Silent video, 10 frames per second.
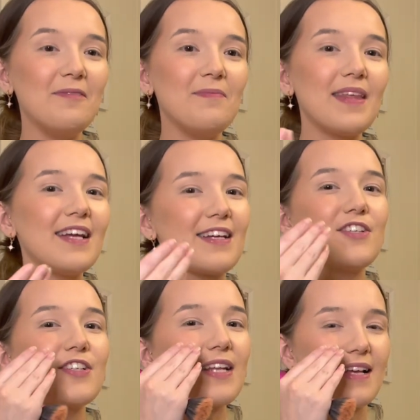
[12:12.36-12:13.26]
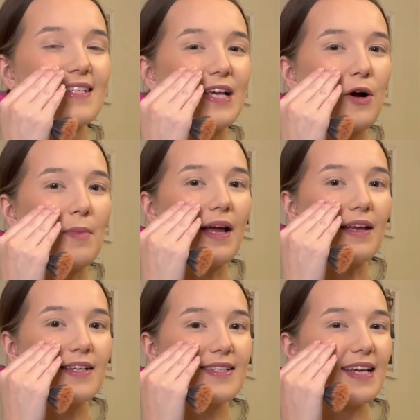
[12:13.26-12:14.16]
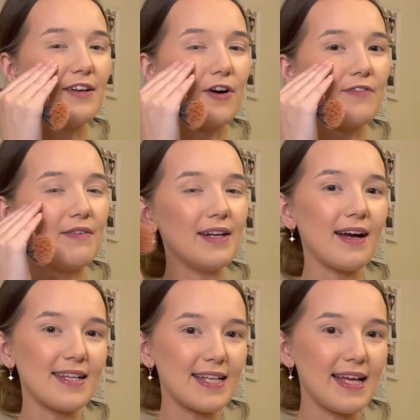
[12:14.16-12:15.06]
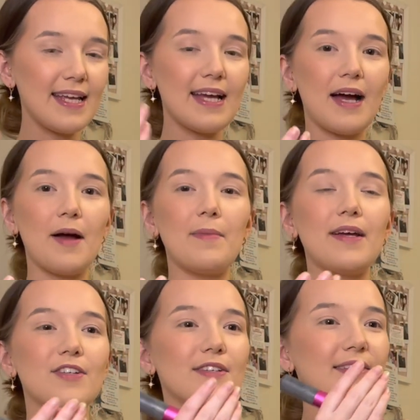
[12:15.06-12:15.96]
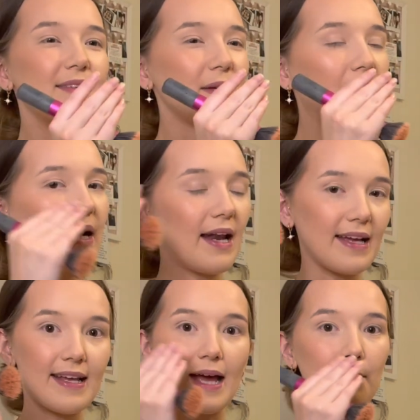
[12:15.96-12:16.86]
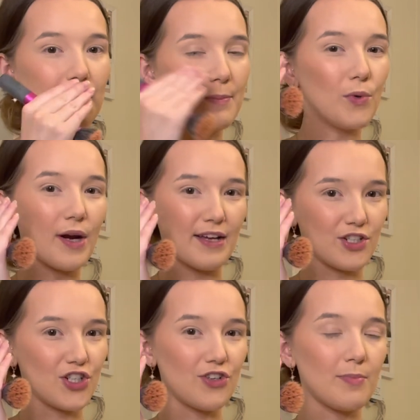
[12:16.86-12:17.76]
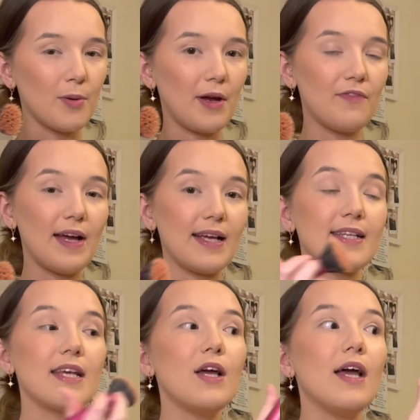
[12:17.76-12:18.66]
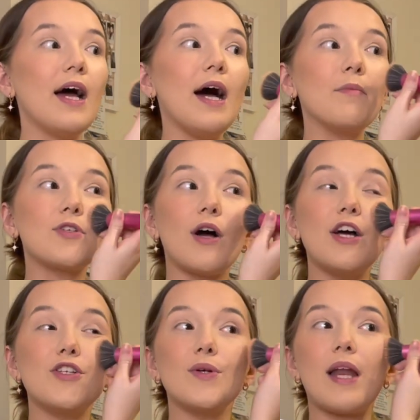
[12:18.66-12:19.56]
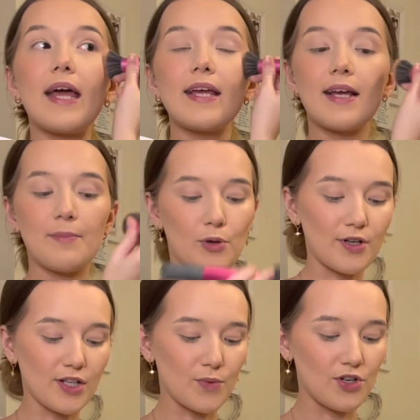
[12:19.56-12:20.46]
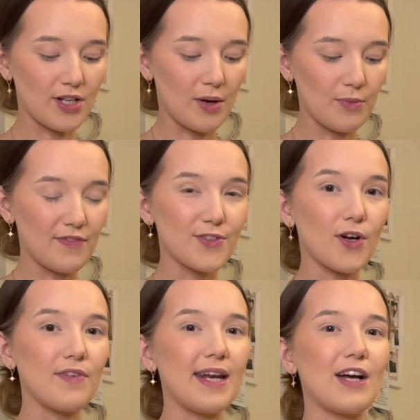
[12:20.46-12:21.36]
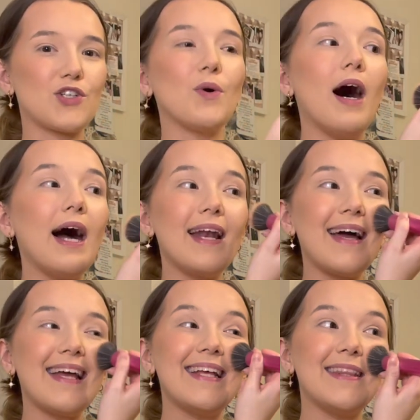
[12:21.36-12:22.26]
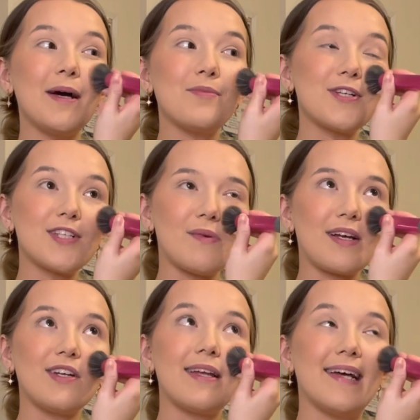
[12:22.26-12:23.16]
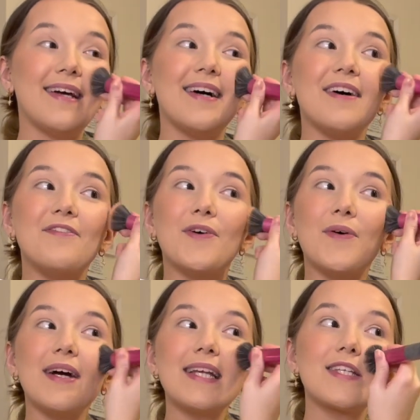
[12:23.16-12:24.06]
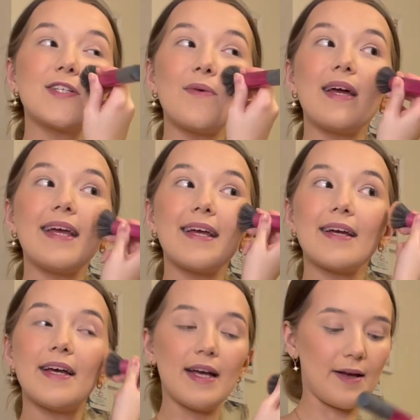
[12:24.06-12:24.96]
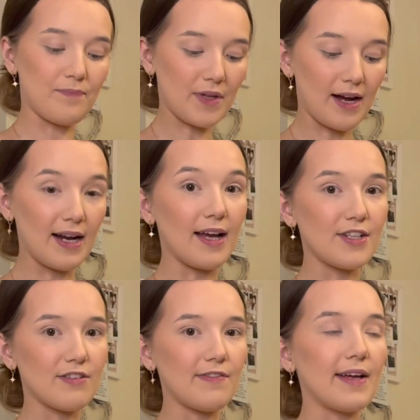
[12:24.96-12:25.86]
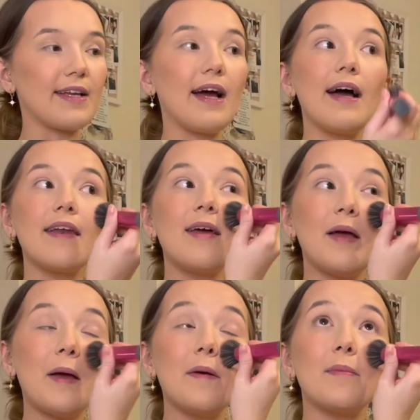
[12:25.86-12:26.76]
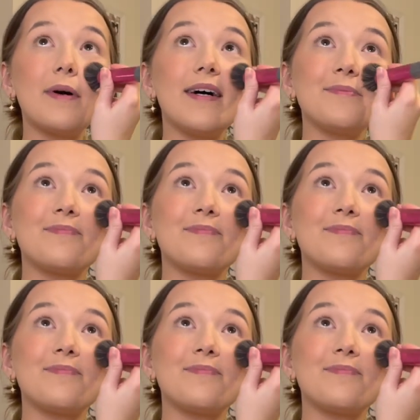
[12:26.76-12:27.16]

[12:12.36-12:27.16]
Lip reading: It can just like sit on my skin not very nicely, and just like, again, be more like a strip on my face. So I do like products which come with sort of a natural highlight in them, just so I can avoid doing highlighter if I can. But